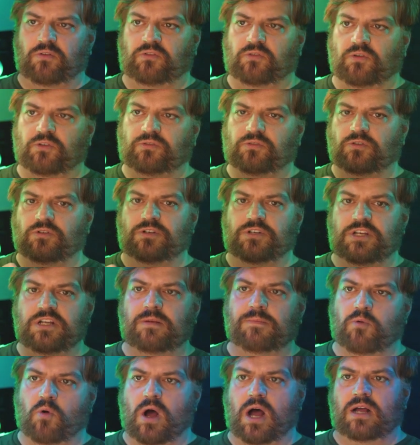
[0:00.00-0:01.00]
Sorcerer
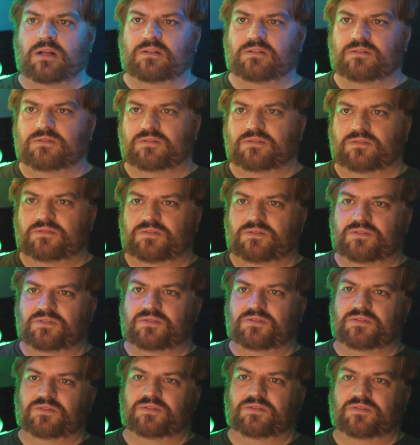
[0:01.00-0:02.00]
Nilpois,
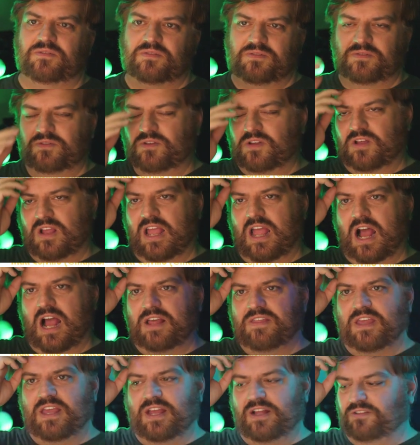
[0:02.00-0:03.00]

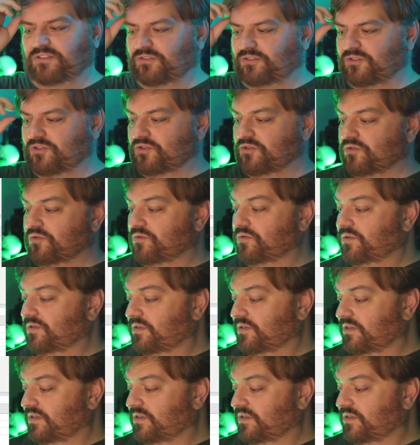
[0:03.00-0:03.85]
hide thee hence to.